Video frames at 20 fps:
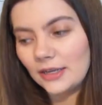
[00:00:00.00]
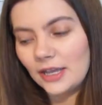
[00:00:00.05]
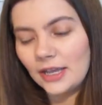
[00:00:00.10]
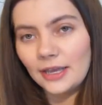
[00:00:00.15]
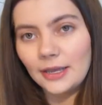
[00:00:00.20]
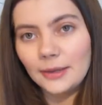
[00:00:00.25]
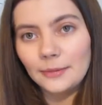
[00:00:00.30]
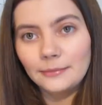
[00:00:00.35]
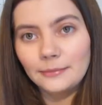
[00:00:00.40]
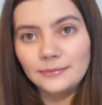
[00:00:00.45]

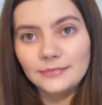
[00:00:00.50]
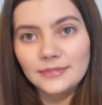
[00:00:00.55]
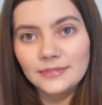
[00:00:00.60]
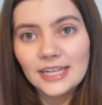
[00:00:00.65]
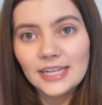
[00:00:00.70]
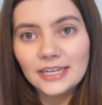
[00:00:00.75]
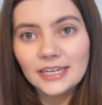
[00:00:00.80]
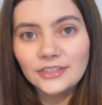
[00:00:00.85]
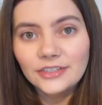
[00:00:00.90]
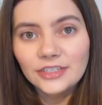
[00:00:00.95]

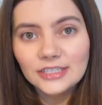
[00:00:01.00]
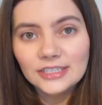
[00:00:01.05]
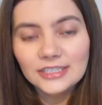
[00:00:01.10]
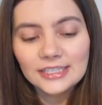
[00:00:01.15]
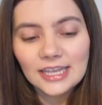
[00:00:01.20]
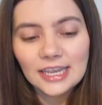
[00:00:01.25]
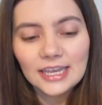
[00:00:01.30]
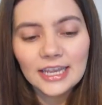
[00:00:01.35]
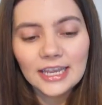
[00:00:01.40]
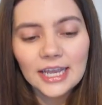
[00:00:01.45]

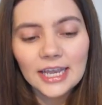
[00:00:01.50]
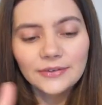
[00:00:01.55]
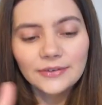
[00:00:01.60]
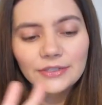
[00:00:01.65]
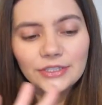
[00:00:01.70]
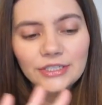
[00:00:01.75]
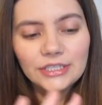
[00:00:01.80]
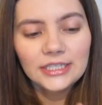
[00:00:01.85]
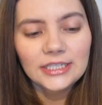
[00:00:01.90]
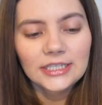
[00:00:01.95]
Senegence skincare
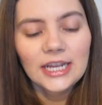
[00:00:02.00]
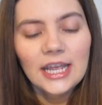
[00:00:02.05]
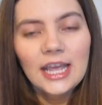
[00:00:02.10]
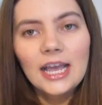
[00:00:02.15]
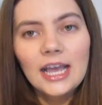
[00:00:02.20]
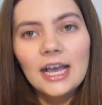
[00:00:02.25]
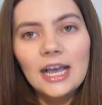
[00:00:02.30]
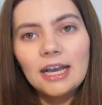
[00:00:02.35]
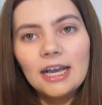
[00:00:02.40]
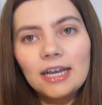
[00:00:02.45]
routine,
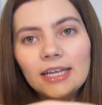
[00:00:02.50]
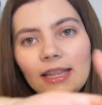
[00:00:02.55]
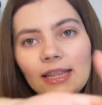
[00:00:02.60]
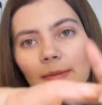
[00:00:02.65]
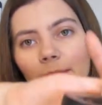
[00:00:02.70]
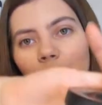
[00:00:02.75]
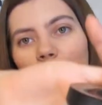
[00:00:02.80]
I then